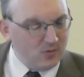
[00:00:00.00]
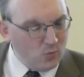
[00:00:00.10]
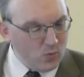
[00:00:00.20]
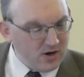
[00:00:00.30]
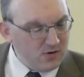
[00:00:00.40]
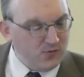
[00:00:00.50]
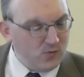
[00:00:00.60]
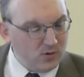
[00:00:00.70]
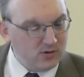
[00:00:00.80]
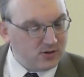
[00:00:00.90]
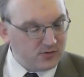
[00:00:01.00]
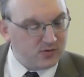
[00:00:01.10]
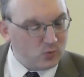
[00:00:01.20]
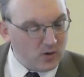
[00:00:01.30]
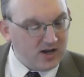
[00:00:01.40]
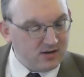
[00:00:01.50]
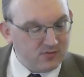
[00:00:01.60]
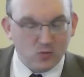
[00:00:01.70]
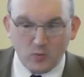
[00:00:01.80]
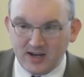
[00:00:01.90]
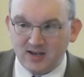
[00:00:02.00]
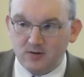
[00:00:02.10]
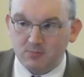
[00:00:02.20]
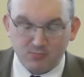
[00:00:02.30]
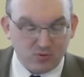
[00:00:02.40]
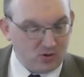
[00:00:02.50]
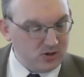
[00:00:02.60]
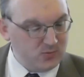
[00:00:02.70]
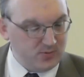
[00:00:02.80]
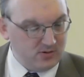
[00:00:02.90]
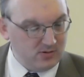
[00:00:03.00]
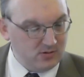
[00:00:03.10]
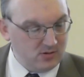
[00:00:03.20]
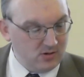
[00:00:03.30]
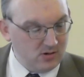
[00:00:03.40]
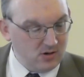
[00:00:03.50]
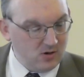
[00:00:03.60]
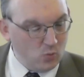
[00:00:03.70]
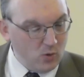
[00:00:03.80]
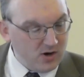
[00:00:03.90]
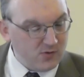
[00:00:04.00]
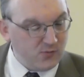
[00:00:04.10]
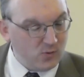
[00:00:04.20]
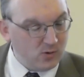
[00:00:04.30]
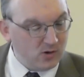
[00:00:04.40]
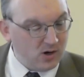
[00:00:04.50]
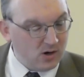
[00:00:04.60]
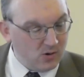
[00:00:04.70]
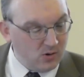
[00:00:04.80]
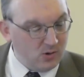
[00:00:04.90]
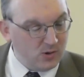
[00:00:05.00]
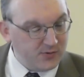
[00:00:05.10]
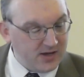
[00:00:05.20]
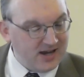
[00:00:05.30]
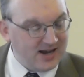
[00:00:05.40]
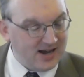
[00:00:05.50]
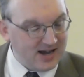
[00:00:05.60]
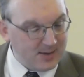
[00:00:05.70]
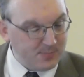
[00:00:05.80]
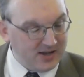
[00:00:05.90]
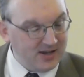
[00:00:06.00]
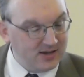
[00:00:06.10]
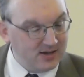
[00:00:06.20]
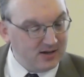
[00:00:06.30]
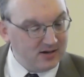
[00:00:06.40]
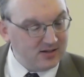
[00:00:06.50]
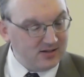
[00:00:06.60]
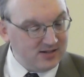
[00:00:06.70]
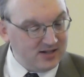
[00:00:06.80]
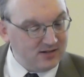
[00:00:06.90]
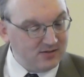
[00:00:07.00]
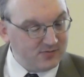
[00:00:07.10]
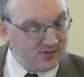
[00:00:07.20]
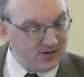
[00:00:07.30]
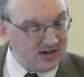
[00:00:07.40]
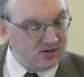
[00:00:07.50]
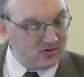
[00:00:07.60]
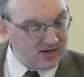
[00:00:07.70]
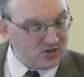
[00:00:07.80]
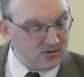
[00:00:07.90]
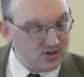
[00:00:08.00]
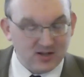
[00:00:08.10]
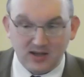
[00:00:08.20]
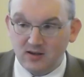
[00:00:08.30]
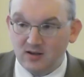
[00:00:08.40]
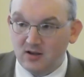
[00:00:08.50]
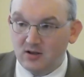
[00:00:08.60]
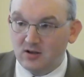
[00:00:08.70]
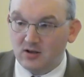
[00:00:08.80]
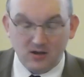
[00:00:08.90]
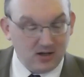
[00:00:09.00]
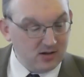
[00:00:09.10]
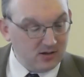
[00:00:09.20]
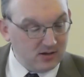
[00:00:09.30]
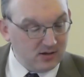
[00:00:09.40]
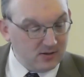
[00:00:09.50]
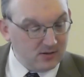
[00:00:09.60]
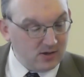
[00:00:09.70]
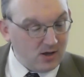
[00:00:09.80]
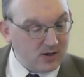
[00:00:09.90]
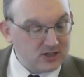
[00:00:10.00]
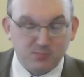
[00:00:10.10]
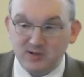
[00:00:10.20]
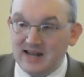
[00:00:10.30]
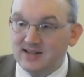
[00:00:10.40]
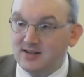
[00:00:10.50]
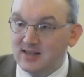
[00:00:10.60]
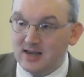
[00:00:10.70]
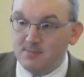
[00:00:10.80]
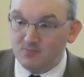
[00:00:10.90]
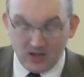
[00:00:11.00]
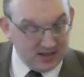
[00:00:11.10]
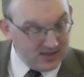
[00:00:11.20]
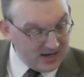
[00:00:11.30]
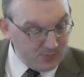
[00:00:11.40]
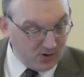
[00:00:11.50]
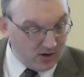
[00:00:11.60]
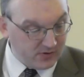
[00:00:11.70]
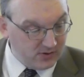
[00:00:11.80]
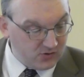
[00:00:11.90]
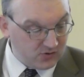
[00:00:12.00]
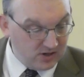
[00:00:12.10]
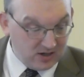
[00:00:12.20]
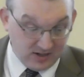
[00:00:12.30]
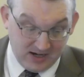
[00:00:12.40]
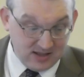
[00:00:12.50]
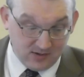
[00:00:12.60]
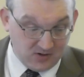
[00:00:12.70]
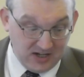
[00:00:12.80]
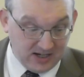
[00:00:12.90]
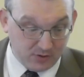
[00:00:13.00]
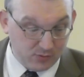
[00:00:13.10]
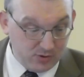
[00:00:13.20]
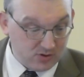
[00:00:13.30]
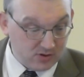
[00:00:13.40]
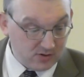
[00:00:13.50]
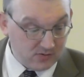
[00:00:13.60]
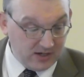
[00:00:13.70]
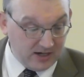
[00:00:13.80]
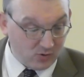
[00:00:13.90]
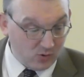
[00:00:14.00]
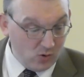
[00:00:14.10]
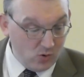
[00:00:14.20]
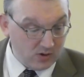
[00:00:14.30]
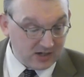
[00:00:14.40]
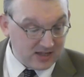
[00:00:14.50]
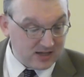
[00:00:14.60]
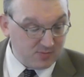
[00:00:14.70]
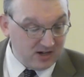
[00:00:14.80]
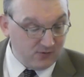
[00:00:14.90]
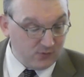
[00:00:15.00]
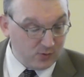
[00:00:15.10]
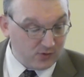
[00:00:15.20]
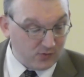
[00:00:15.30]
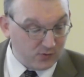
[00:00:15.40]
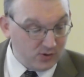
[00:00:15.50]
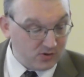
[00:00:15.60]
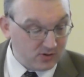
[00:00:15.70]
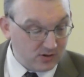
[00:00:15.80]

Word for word: Wherefore doth the way of the wicked prosper? Wherefore are all they happy that deal very treacherously? Thou hast planted them in thy providence, yea, they've taken root, they grow, yea, they bring forth fruit.